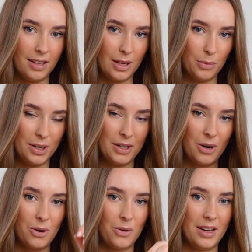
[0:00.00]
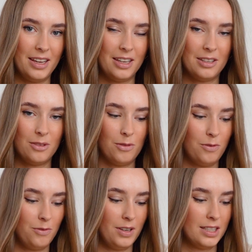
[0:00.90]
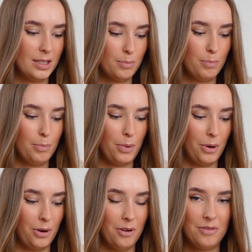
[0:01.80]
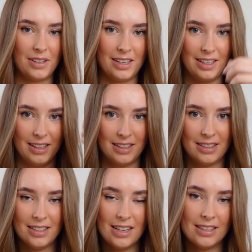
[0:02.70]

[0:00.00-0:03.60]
Here we go. It fits perfectly.